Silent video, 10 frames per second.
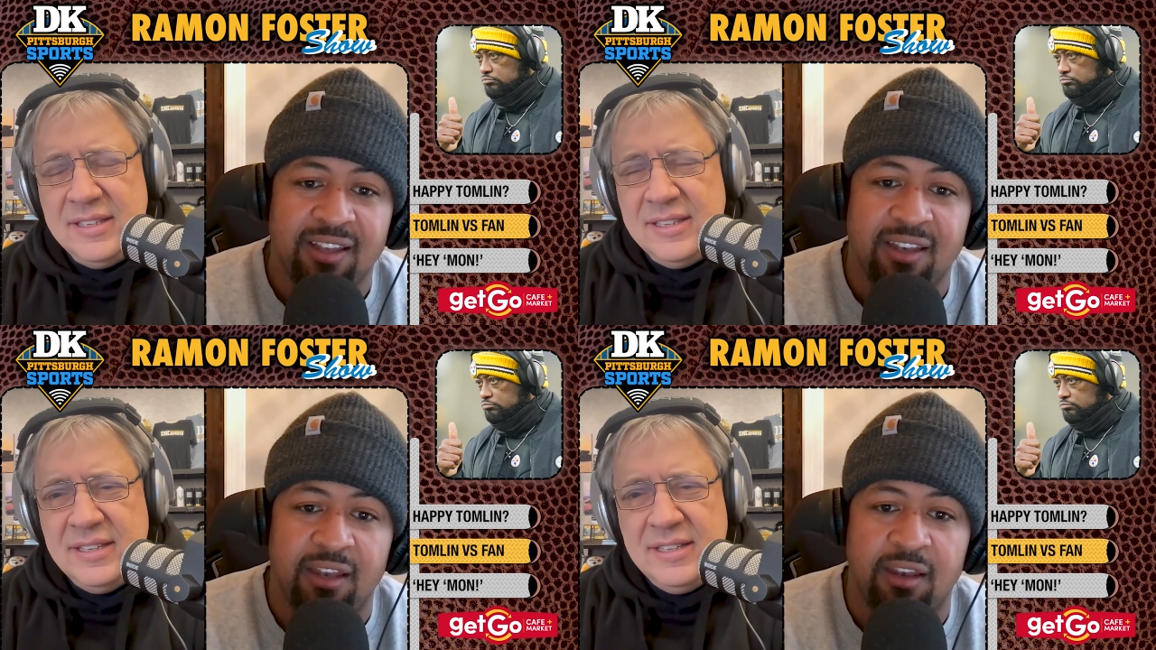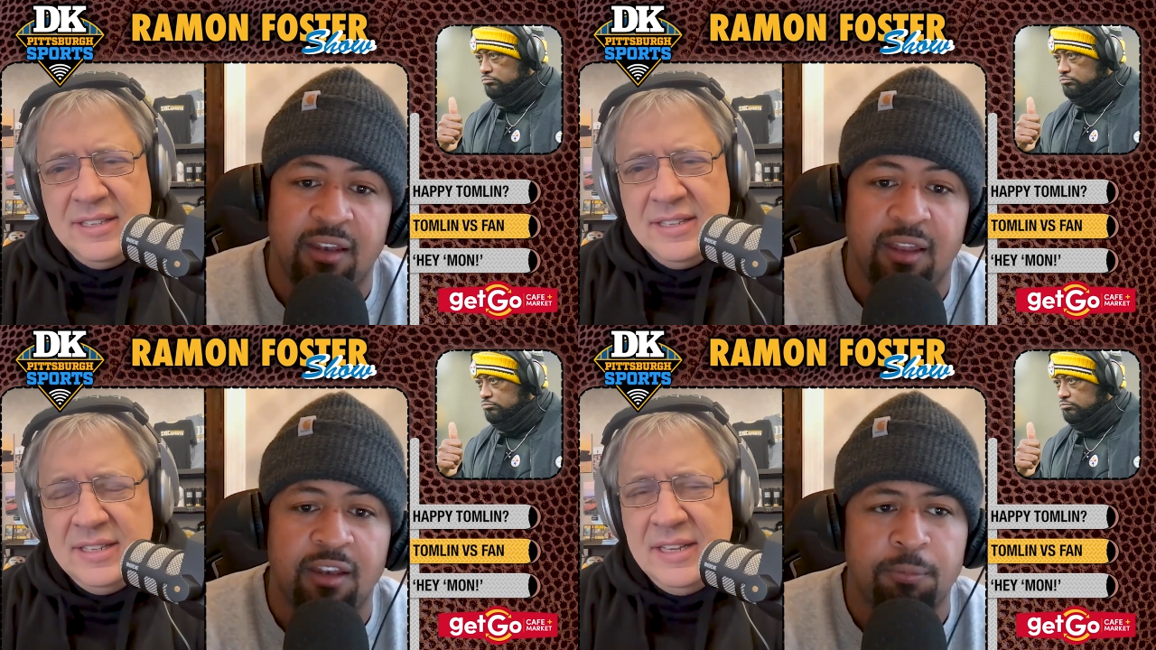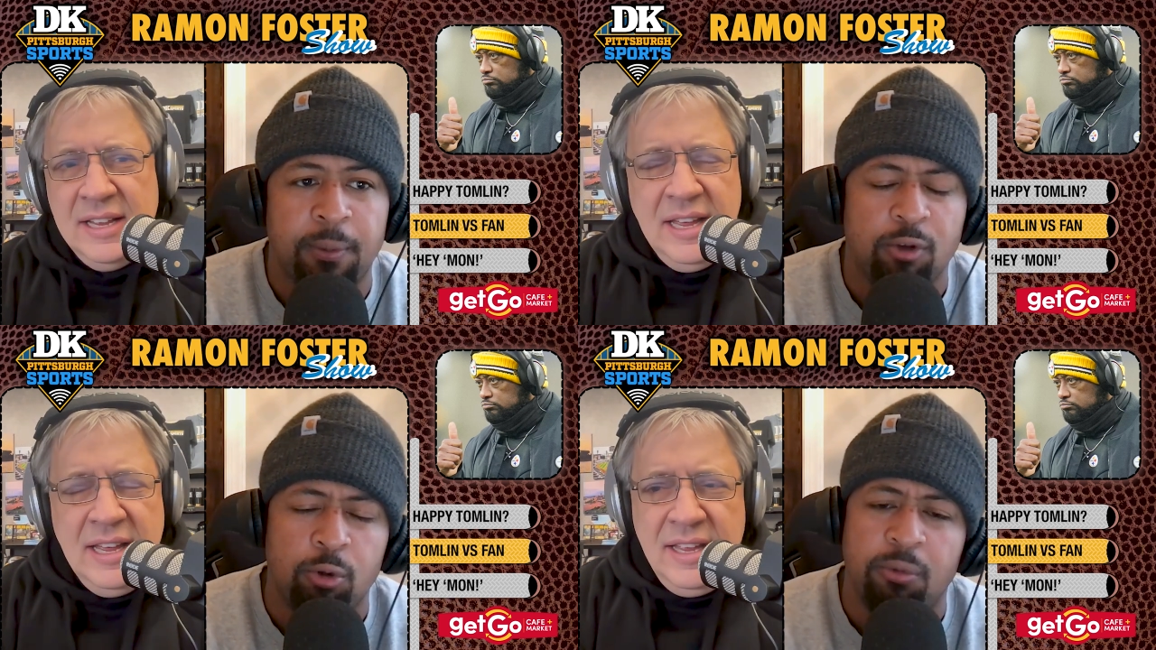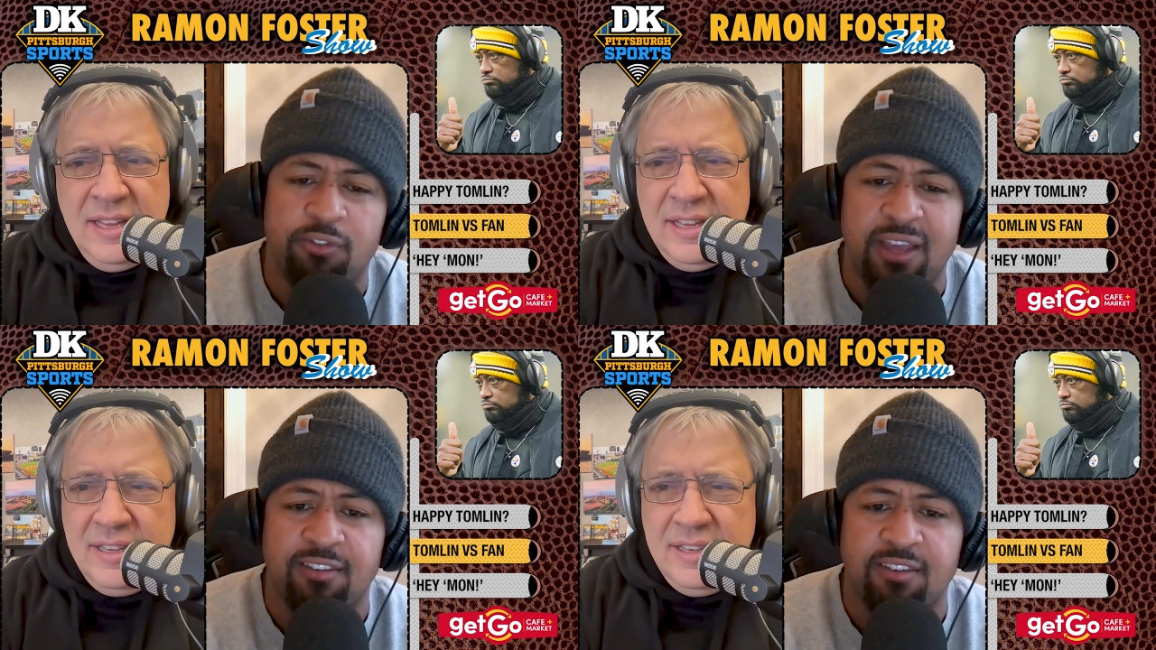Speaker 1: and and and there's been numerous
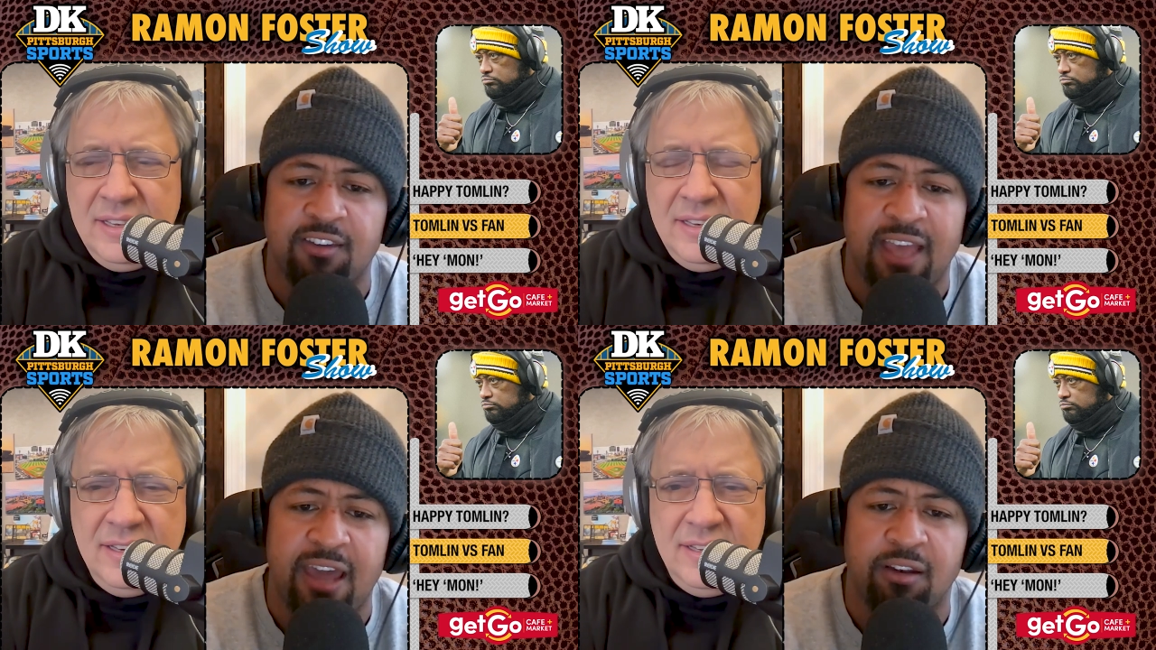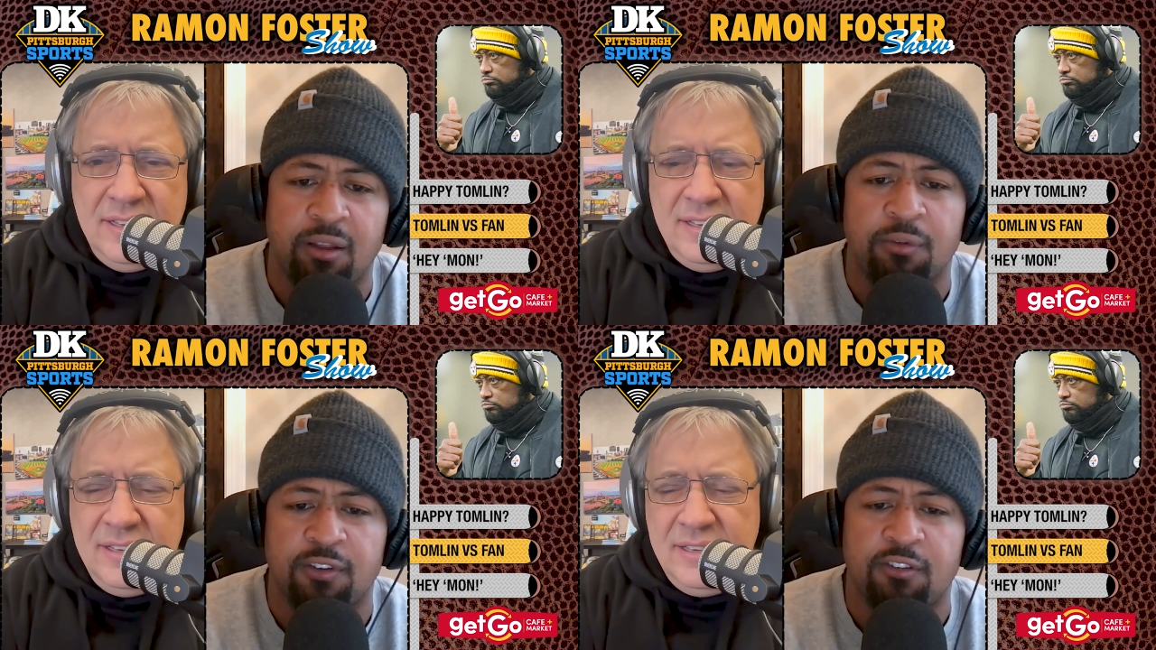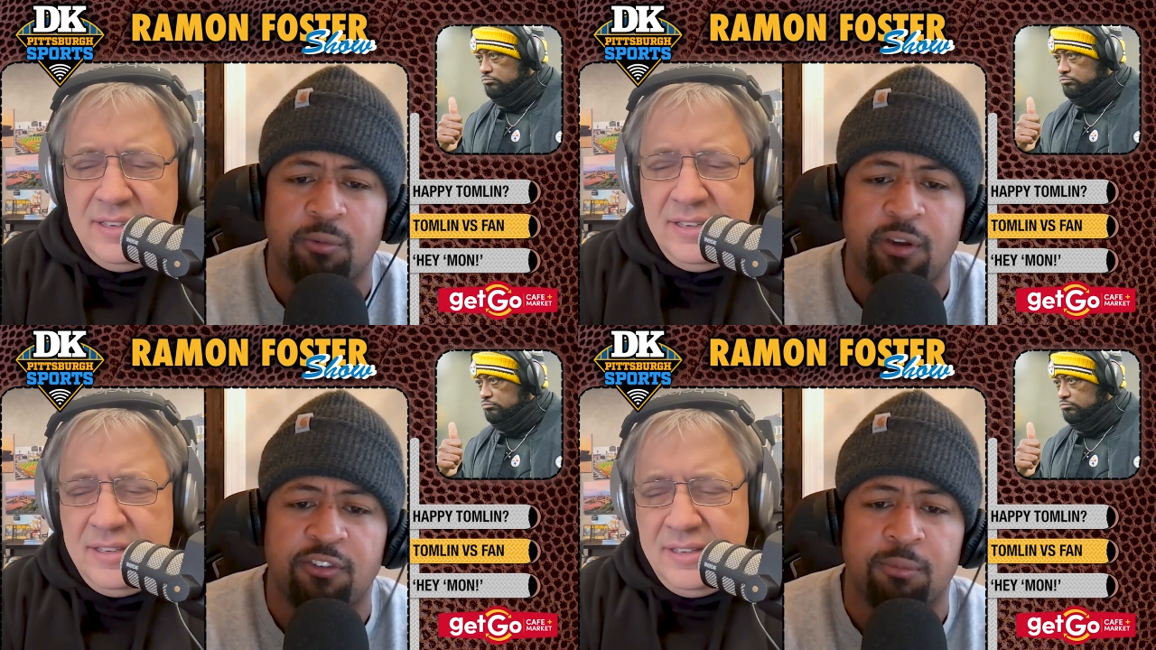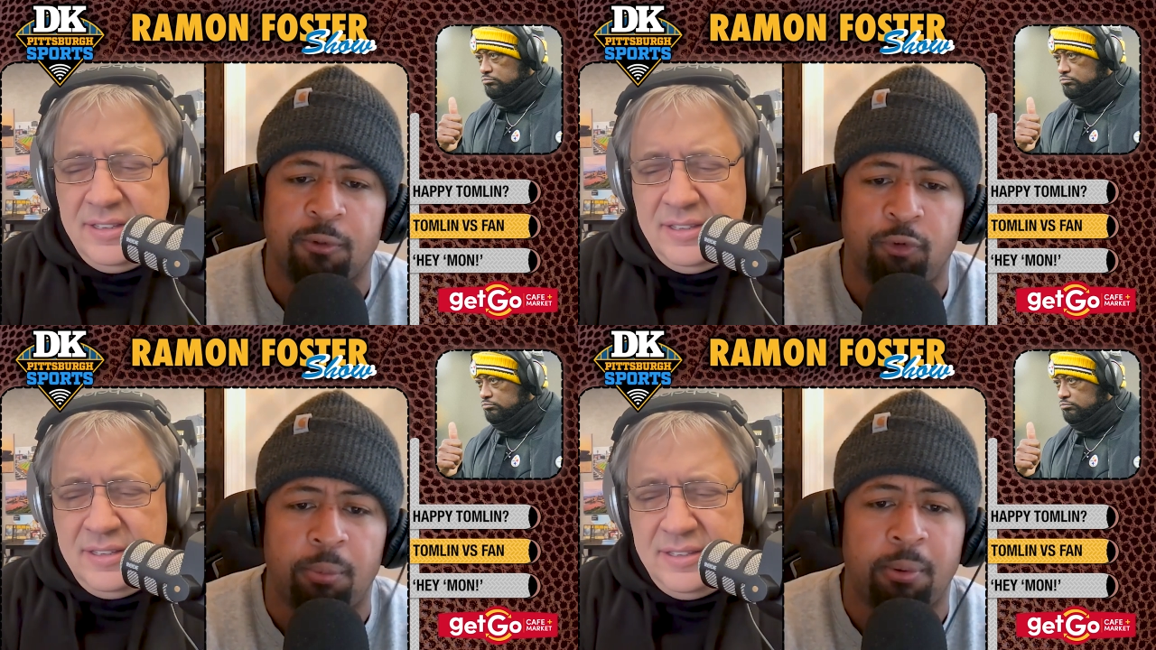guys he's had in those situations
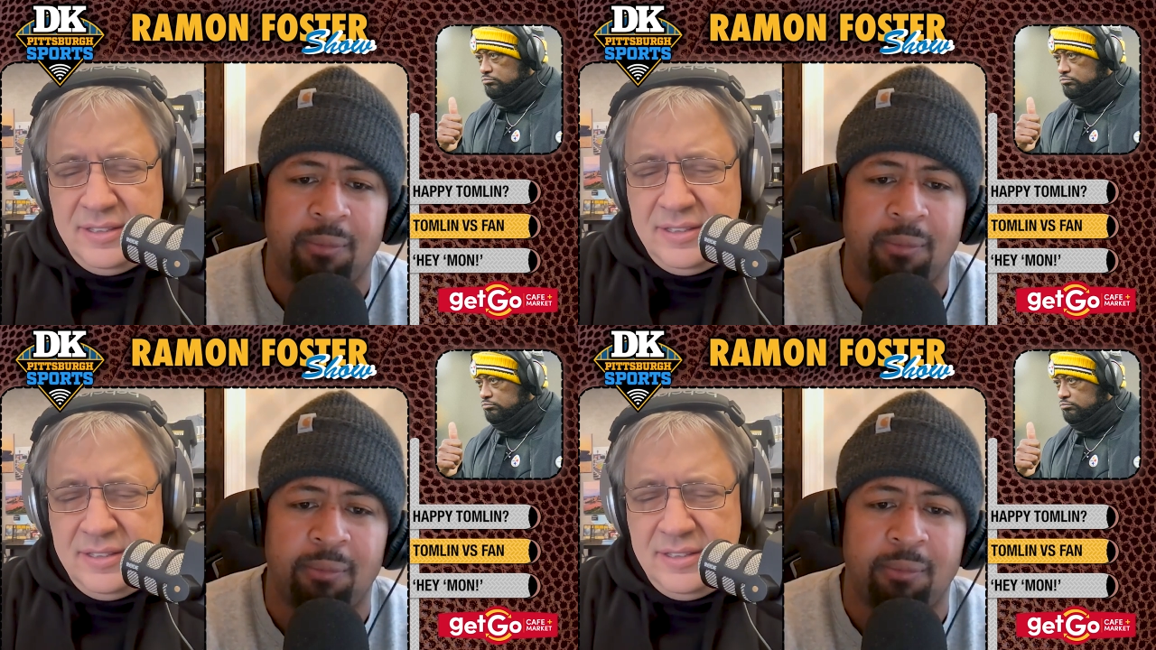before, but